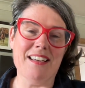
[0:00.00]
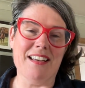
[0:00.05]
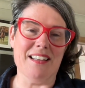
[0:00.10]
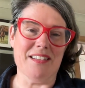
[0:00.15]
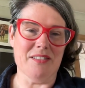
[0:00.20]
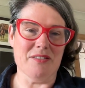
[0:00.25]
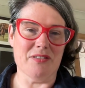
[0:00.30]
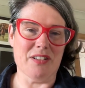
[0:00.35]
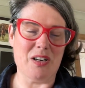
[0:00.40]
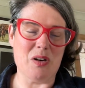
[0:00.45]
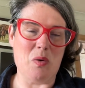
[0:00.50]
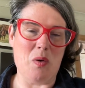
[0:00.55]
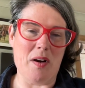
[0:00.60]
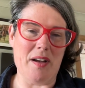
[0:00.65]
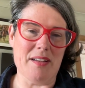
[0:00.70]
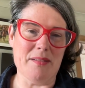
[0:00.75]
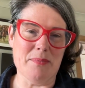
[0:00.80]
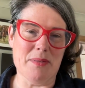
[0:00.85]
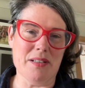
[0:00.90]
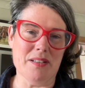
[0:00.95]
and the
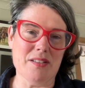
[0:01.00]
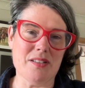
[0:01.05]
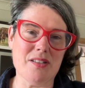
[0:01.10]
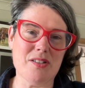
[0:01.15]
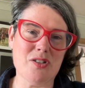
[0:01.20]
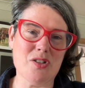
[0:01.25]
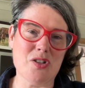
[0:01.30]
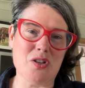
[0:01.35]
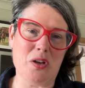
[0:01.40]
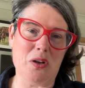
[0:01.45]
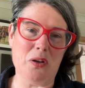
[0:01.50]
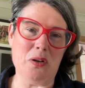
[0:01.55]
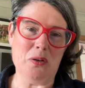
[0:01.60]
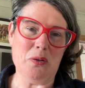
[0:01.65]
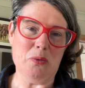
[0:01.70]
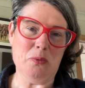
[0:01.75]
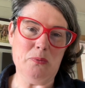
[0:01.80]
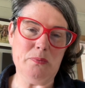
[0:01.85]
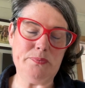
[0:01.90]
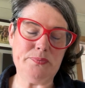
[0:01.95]
requirement
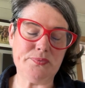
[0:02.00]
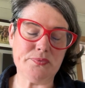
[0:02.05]
to